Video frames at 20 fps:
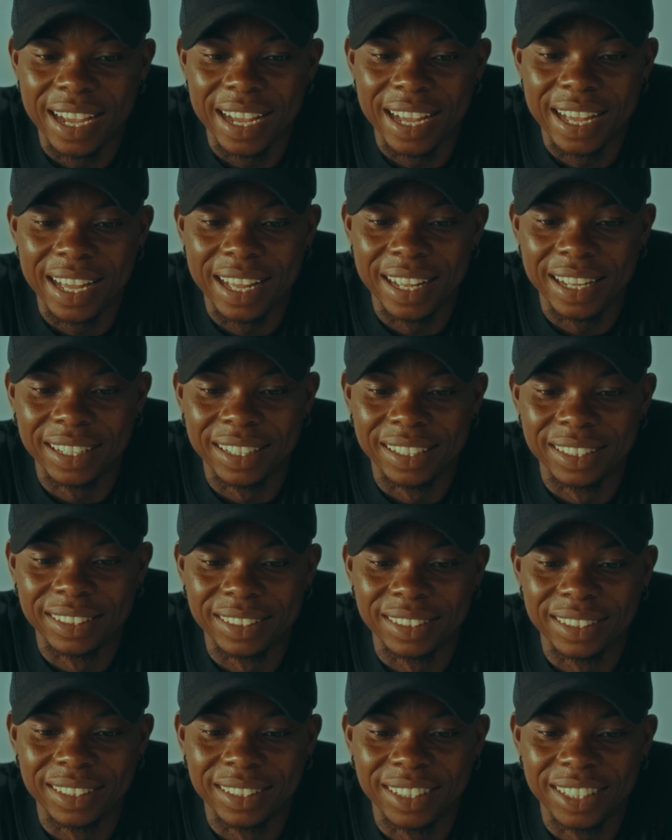
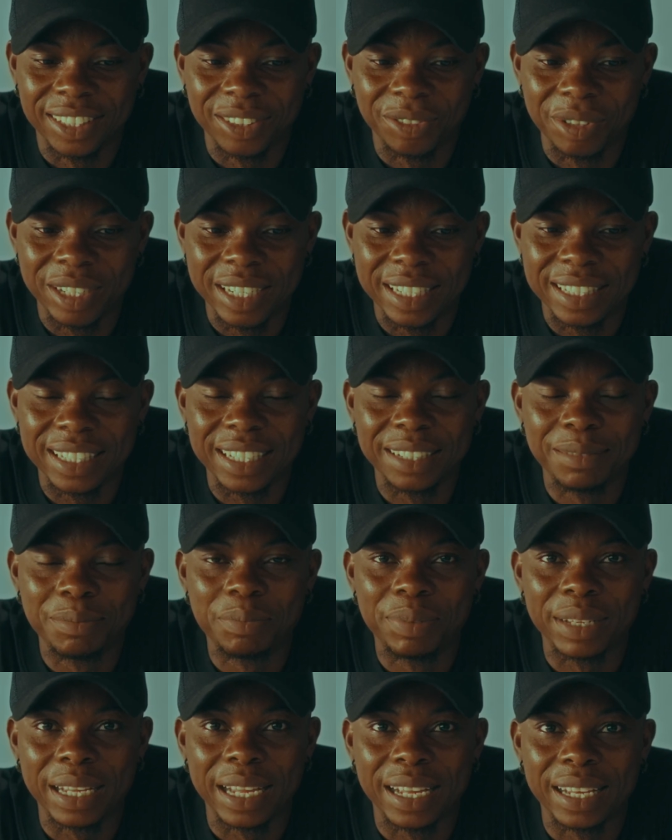And the reason
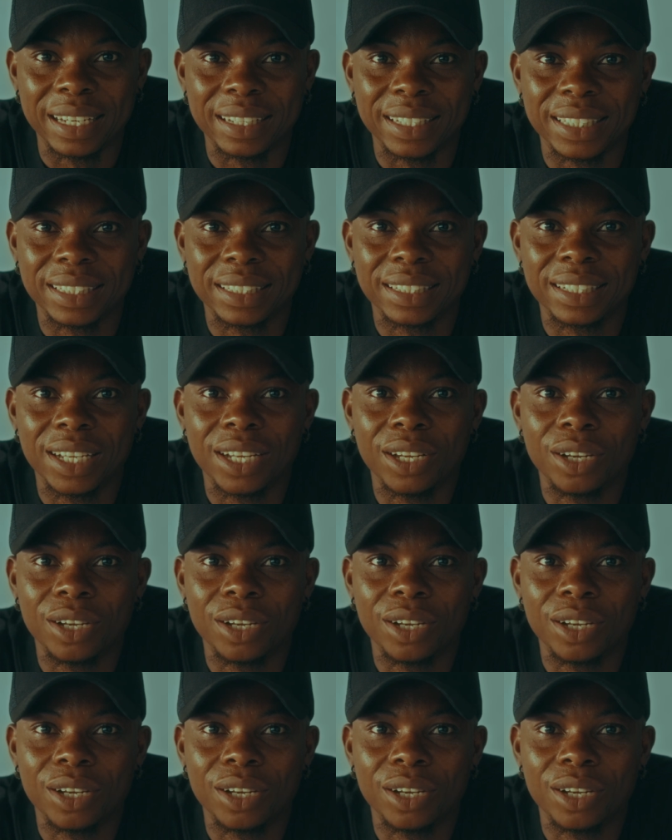being,